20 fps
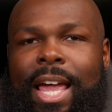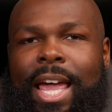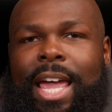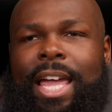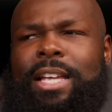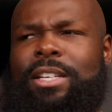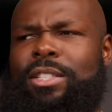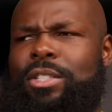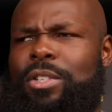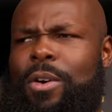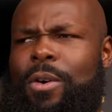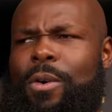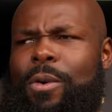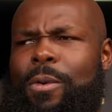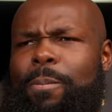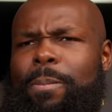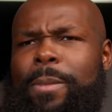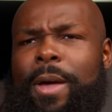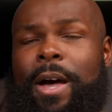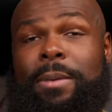hey,
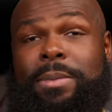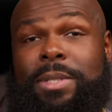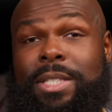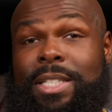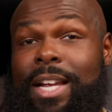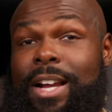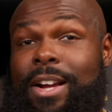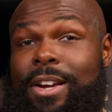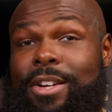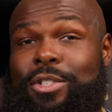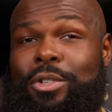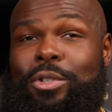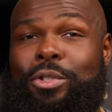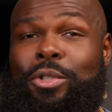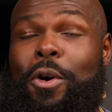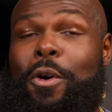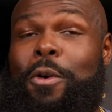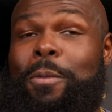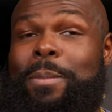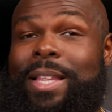so upstairs you
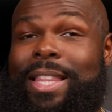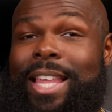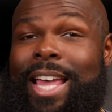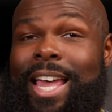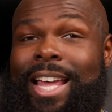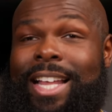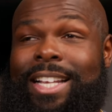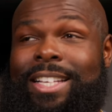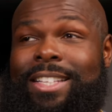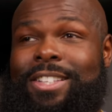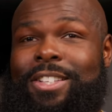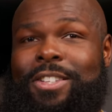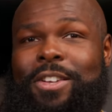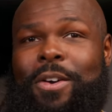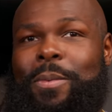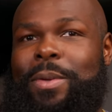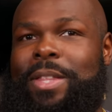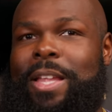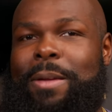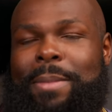told me that, you know,
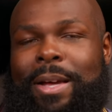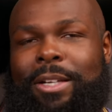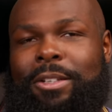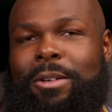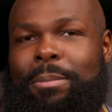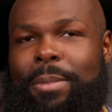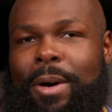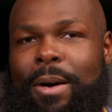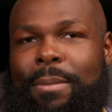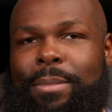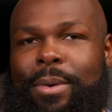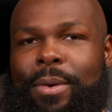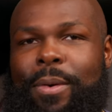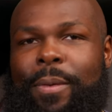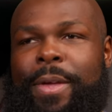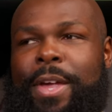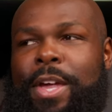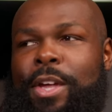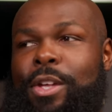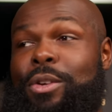when they met on
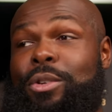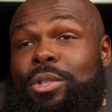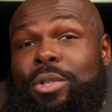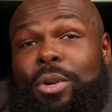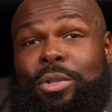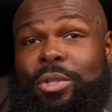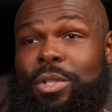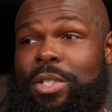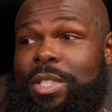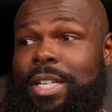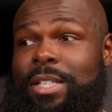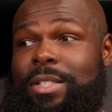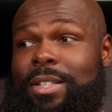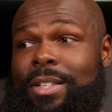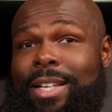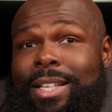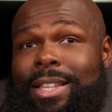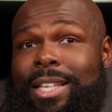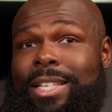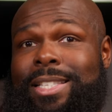Bumble, you told your sister
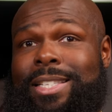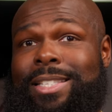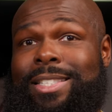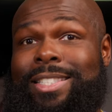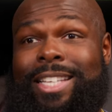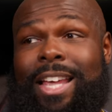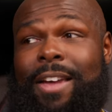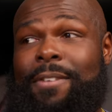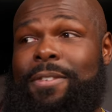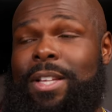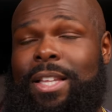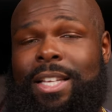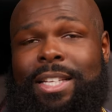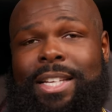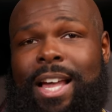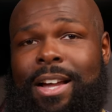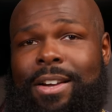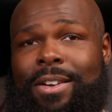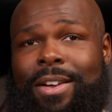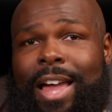that this is definitely
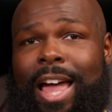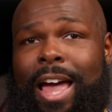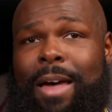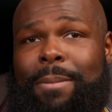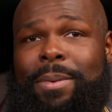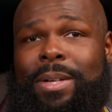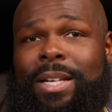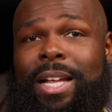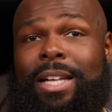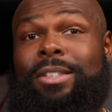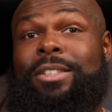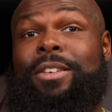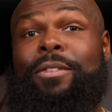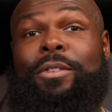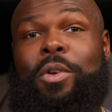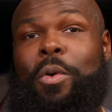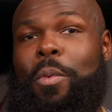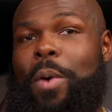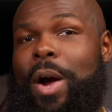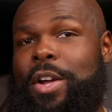not gonna happen. I don't
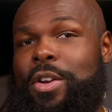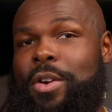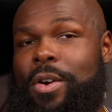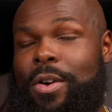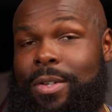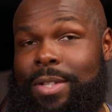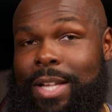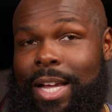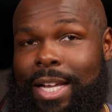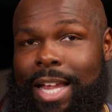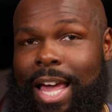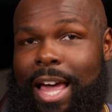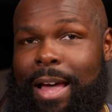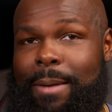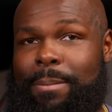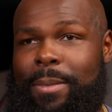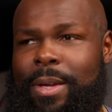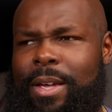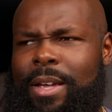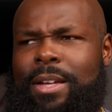even know why you're on that
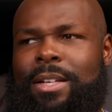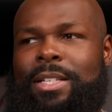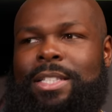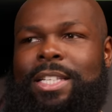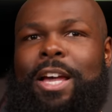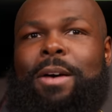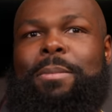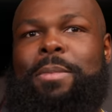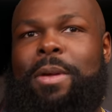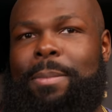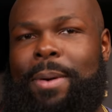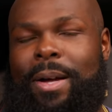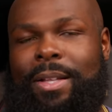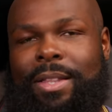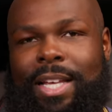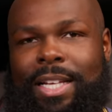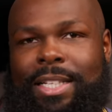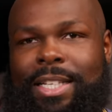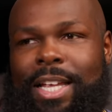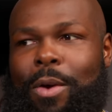app. Tell me about
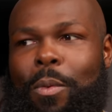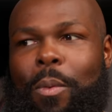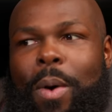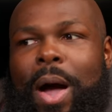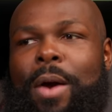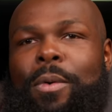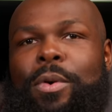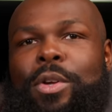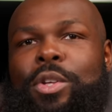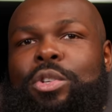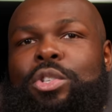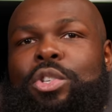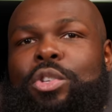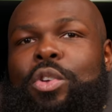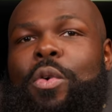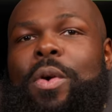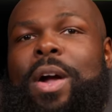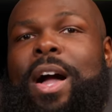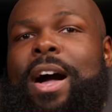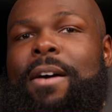that day. Why were you
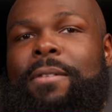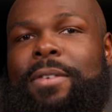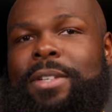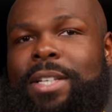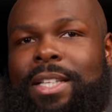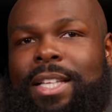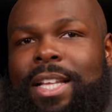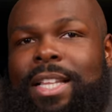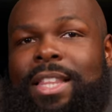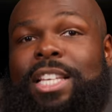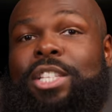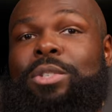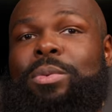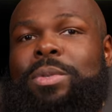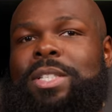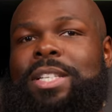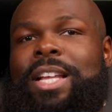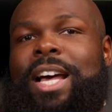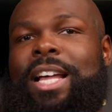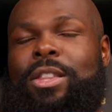so confident that this
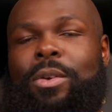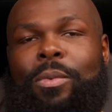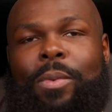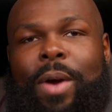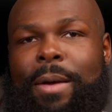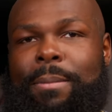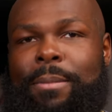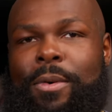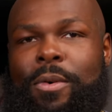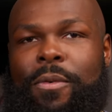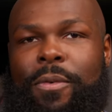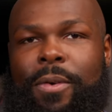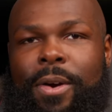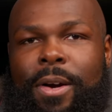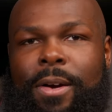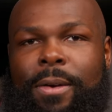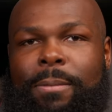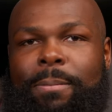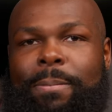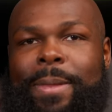was not the right move for
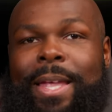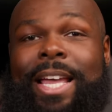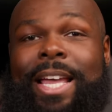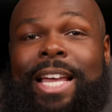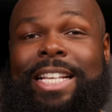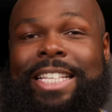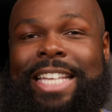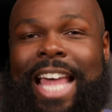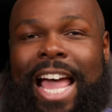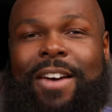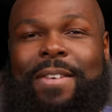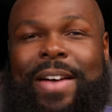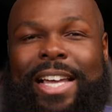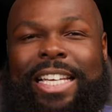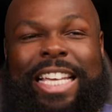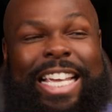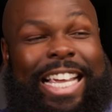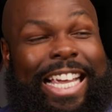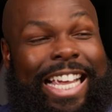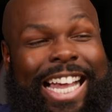her? Now I
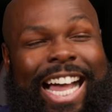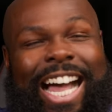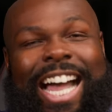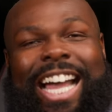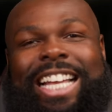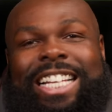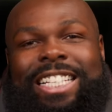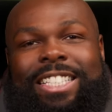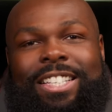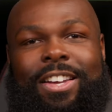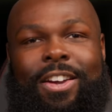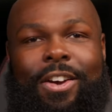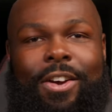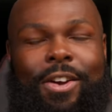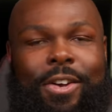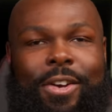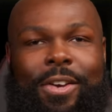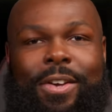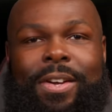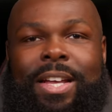can guide
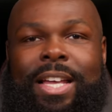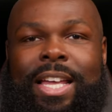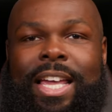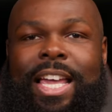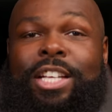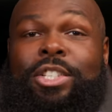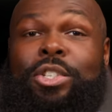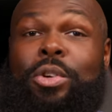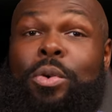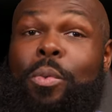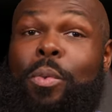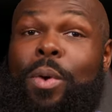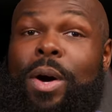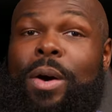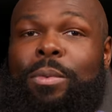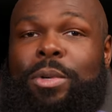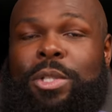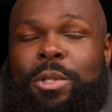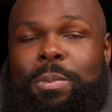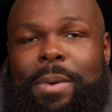her into
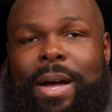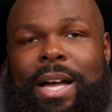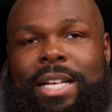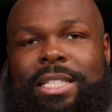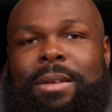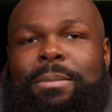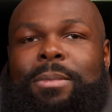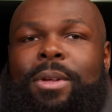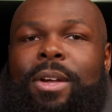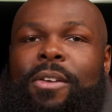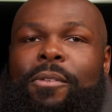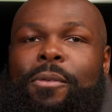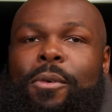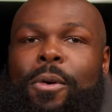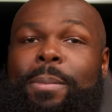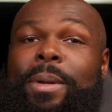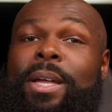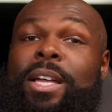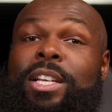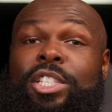what response I'm looking
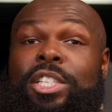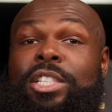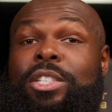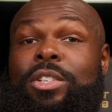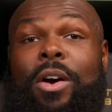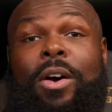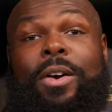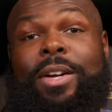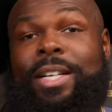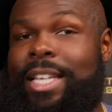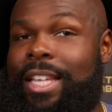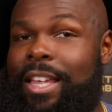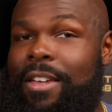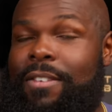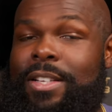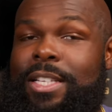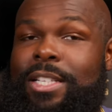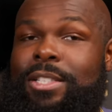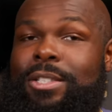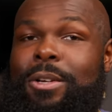for because she's already
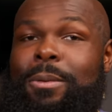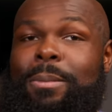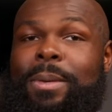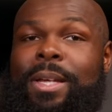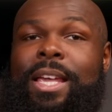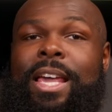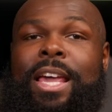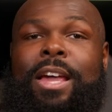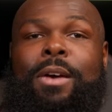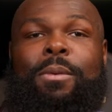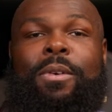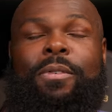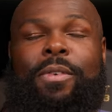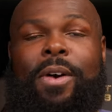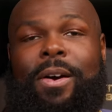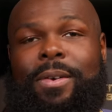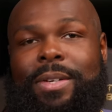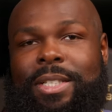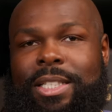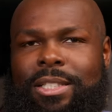given it to me, we've
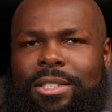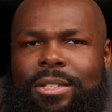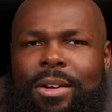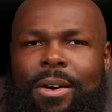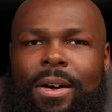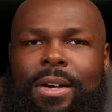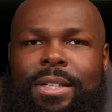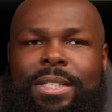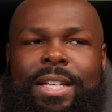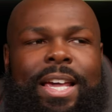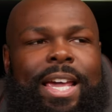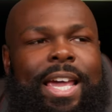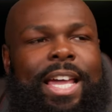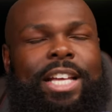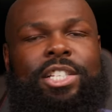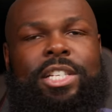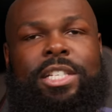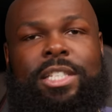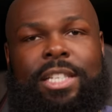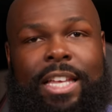already talked,
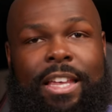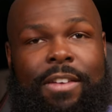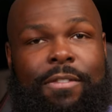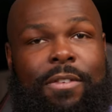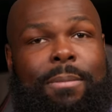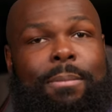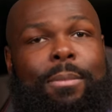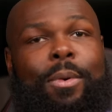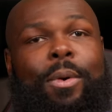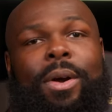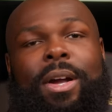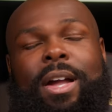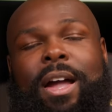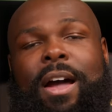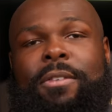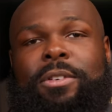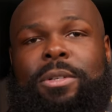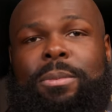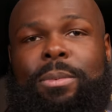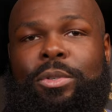and she's even more
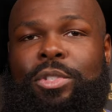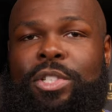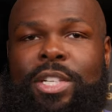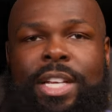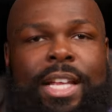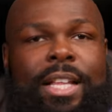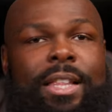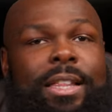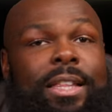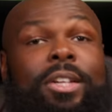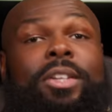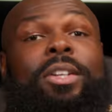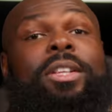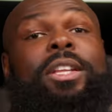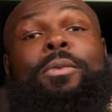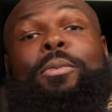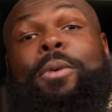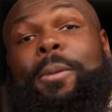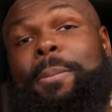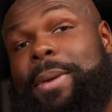comfortable. She can
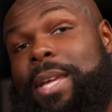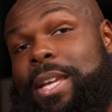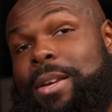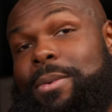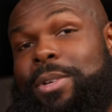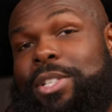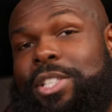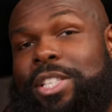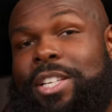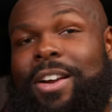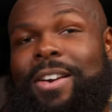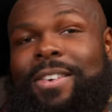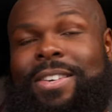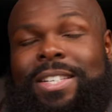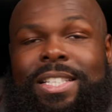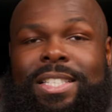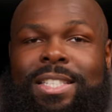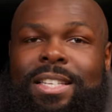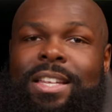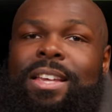literally repeat what she
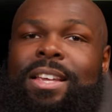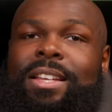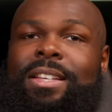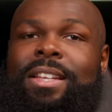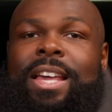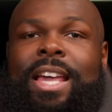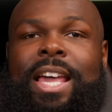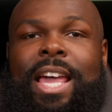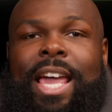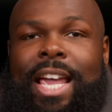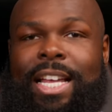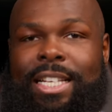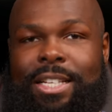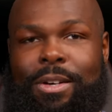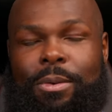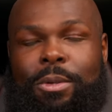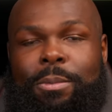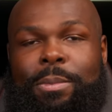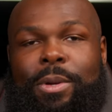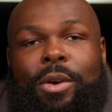already said and it
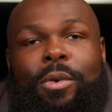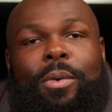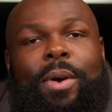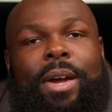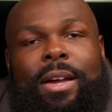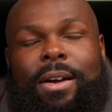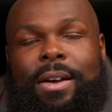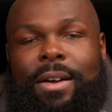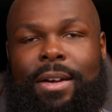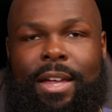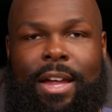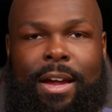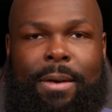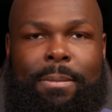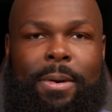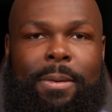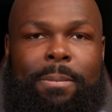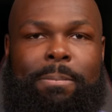would be great on camera.